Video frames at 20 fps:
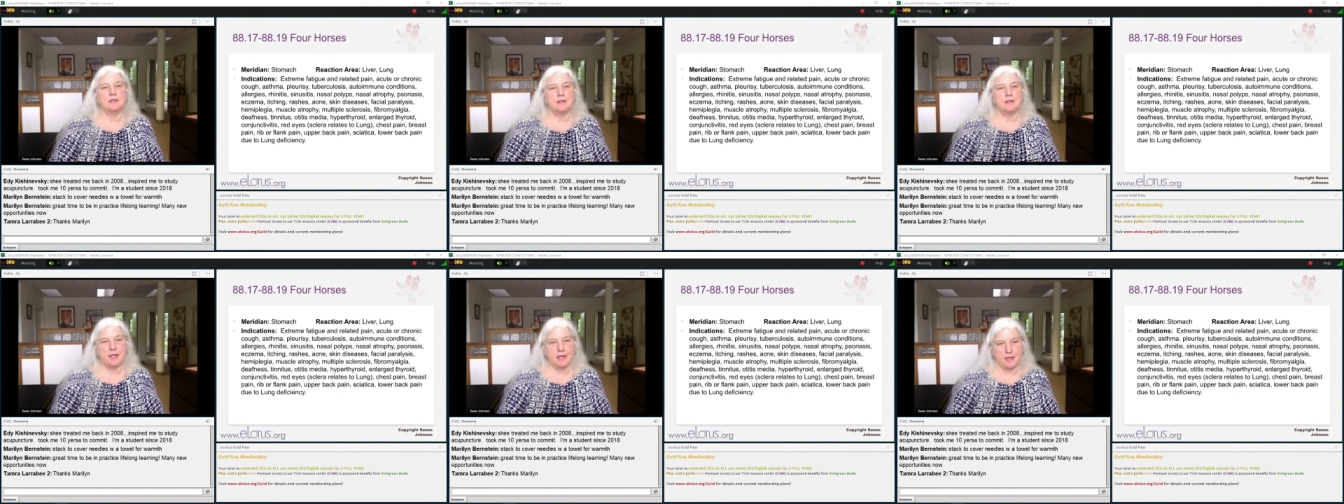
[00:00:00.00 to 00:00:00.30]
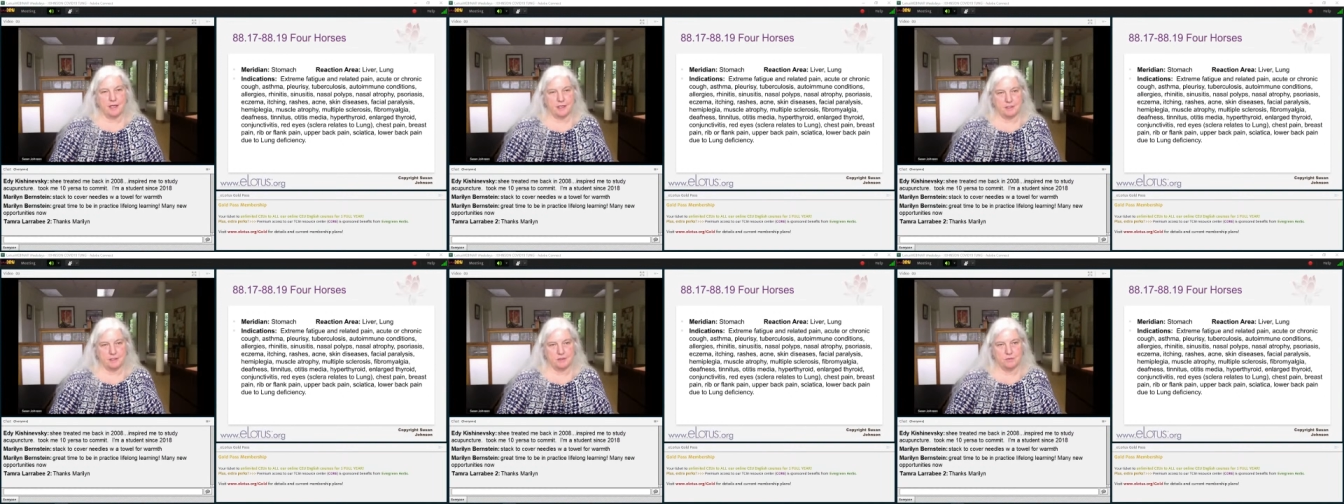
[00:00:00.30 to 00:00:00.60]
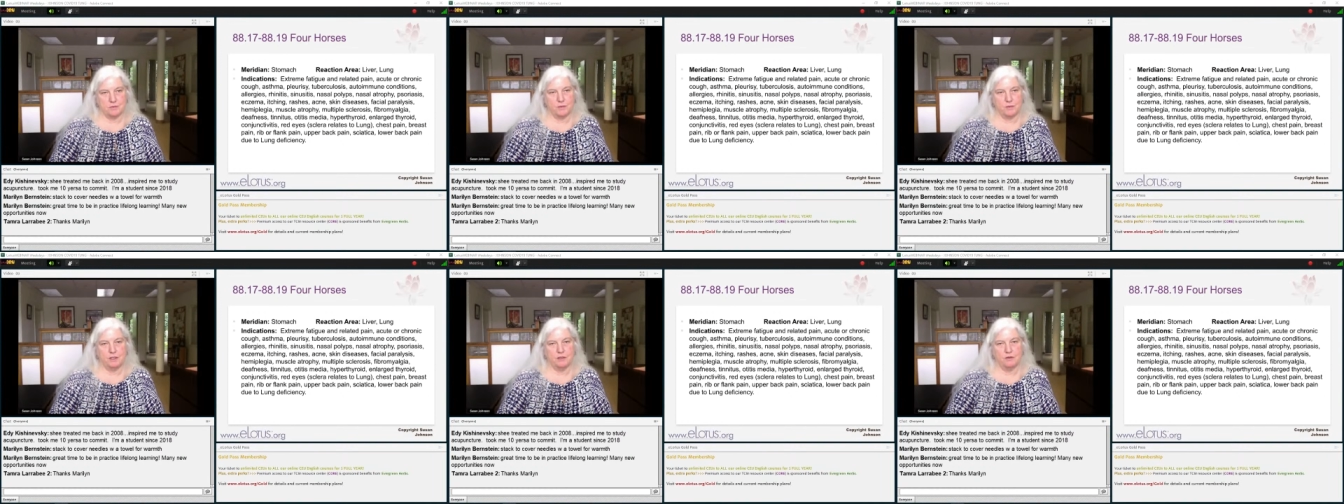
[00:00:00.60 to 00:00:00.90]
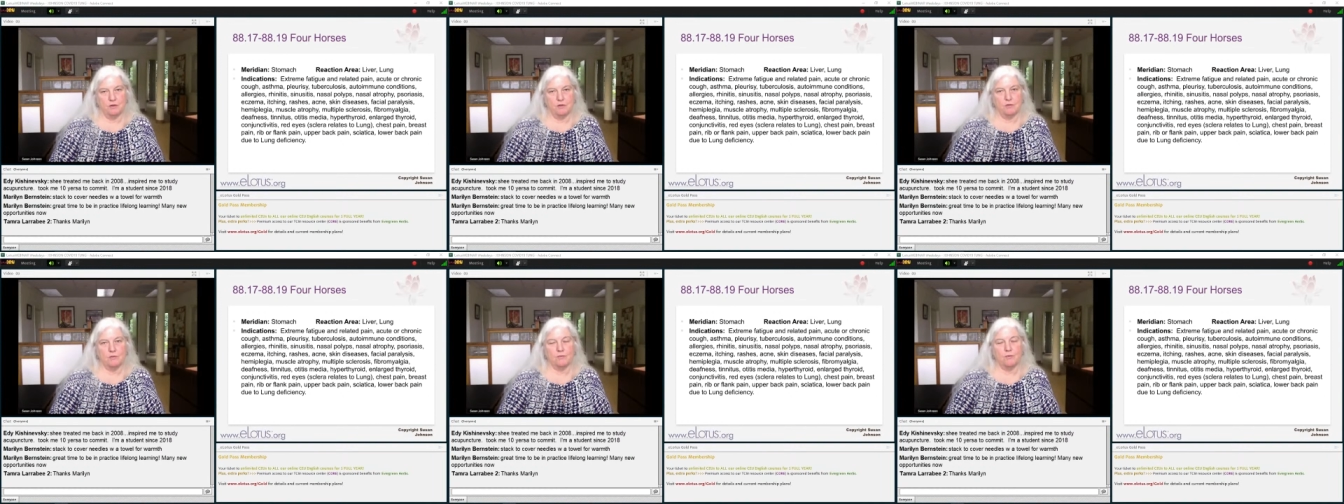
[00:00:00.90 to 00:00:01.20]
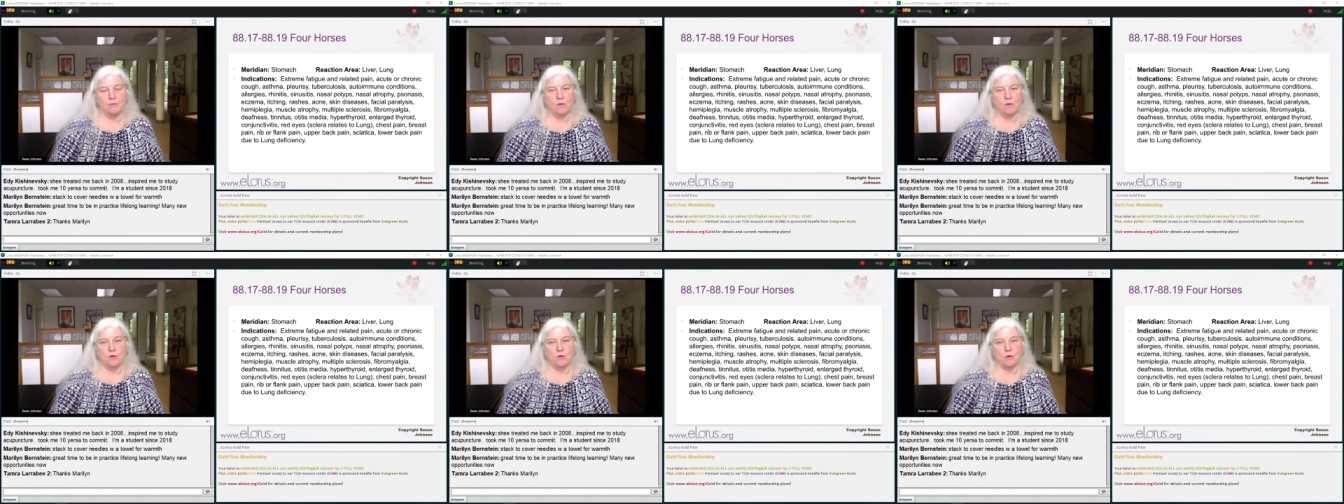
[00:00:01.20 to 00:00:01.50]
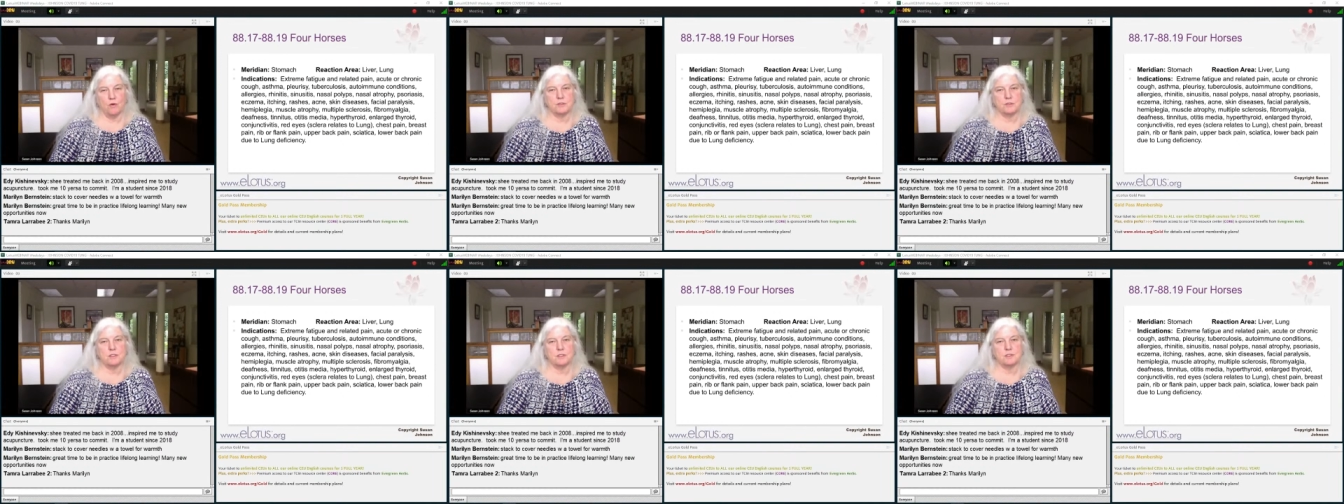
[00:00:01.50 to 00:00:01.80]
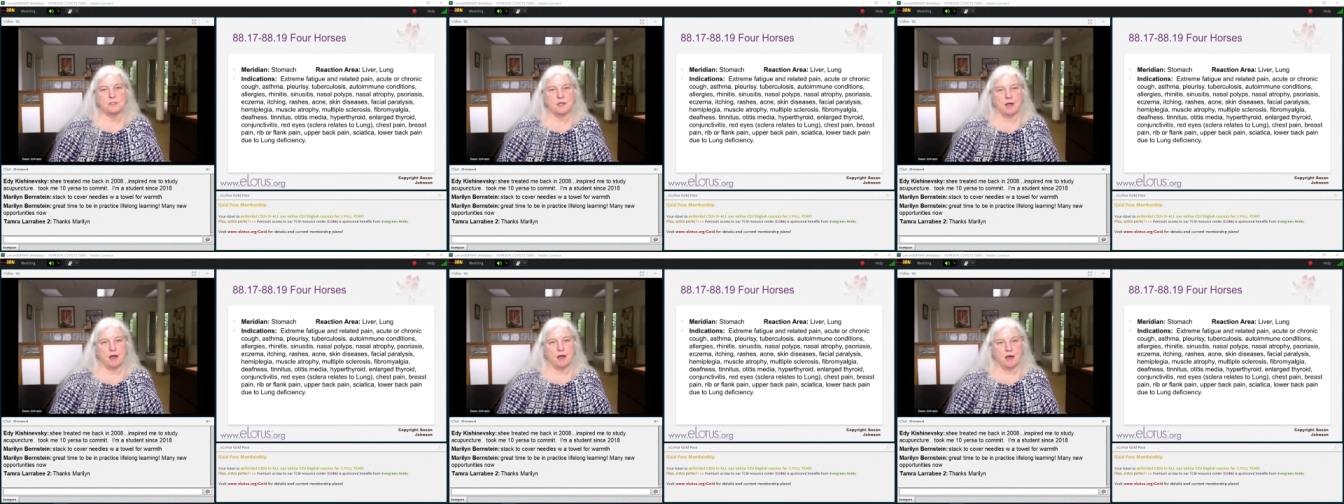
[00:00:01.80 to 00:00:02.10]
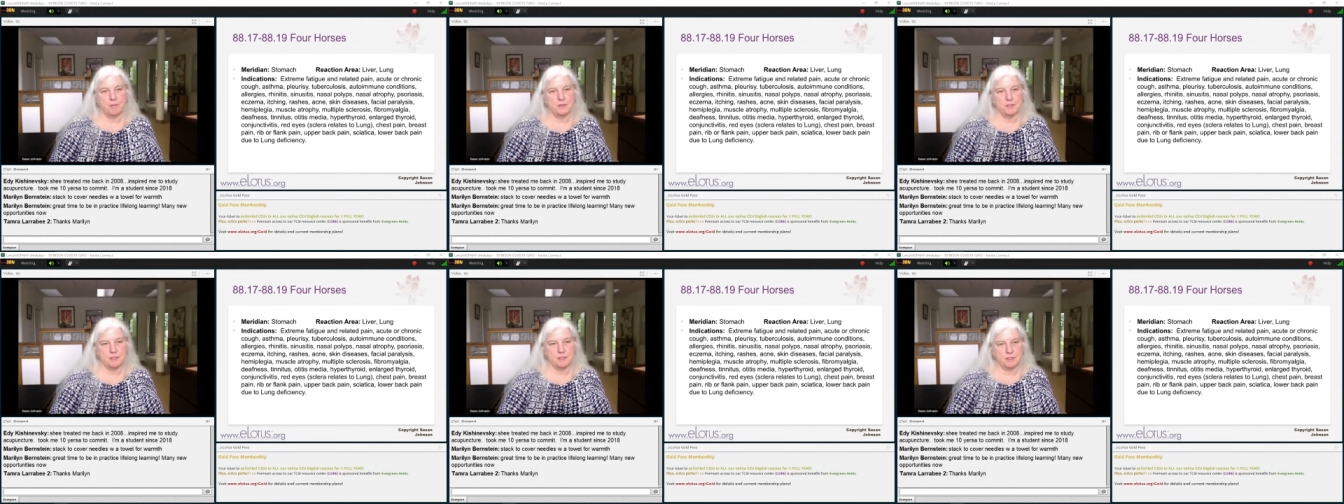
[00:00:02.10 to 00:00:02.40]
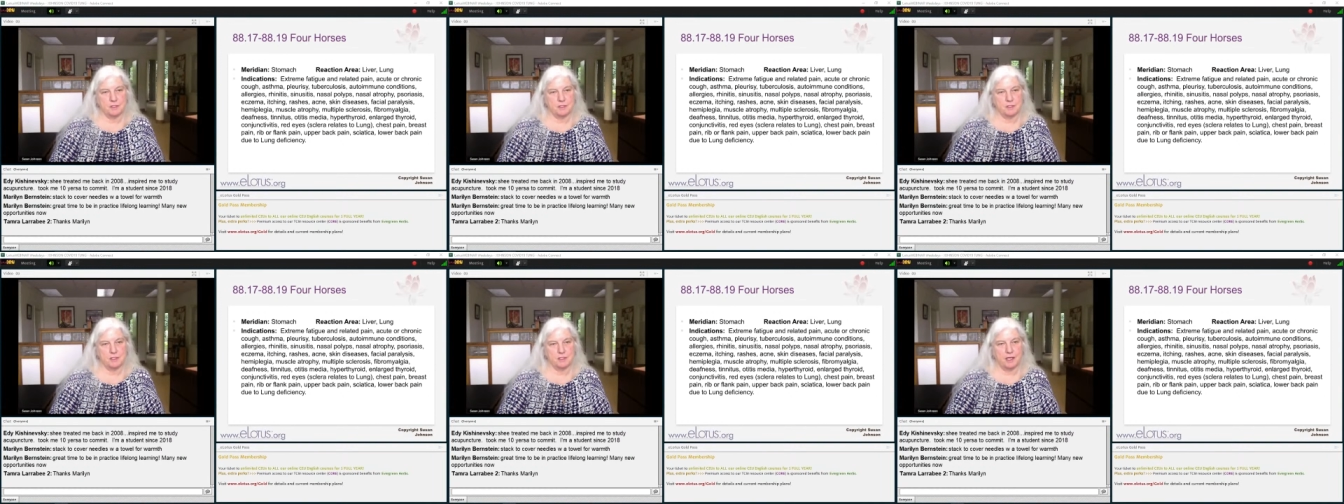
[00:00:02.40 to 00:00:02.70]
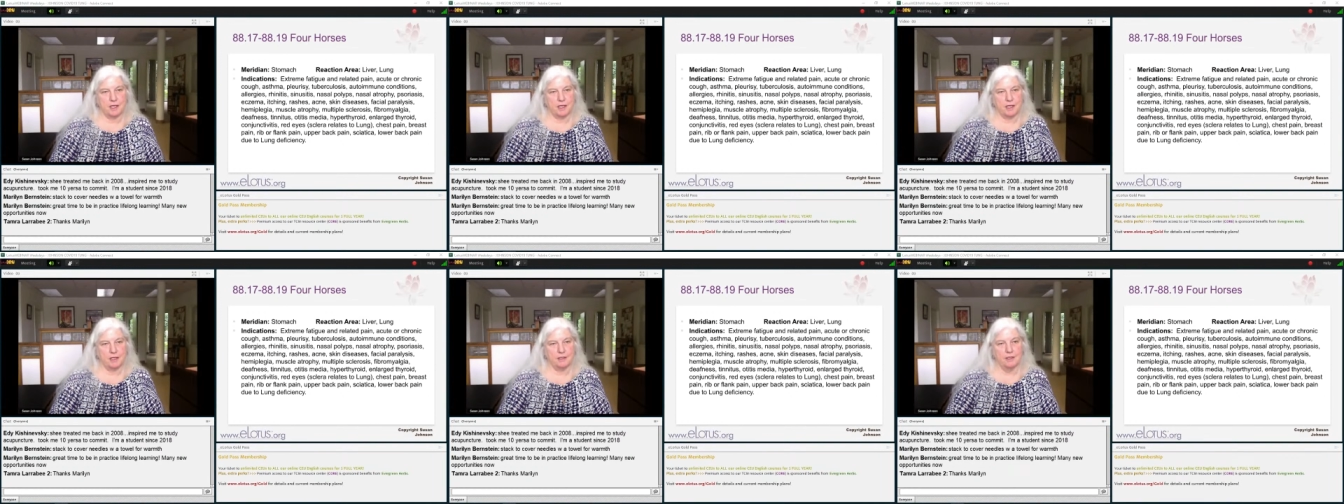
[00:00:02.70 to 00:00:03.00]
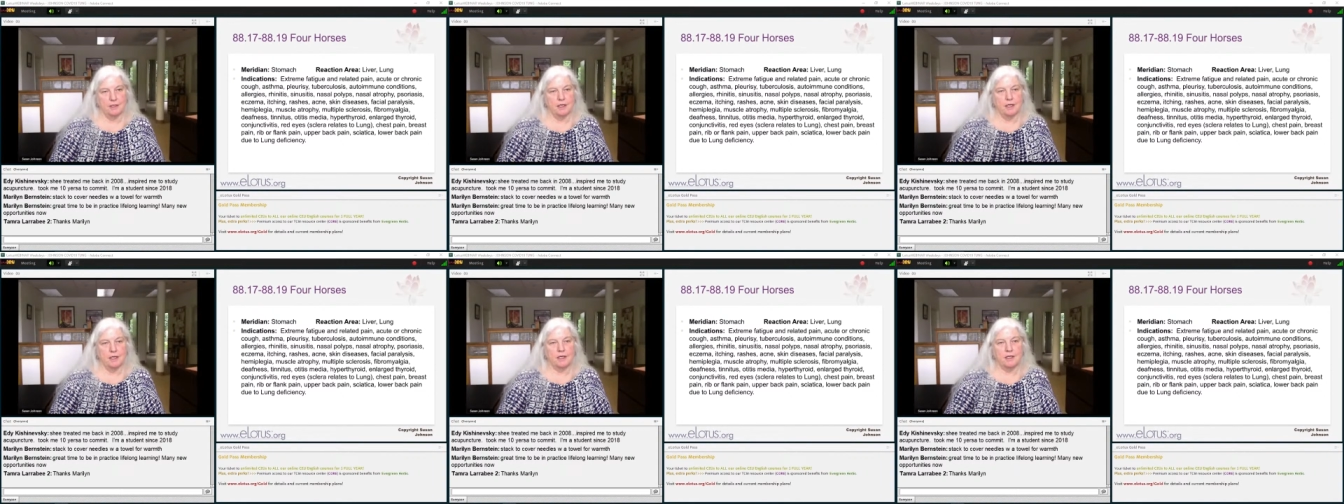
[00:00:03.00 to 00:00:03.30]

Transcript: yes, we can use four horses opposite side.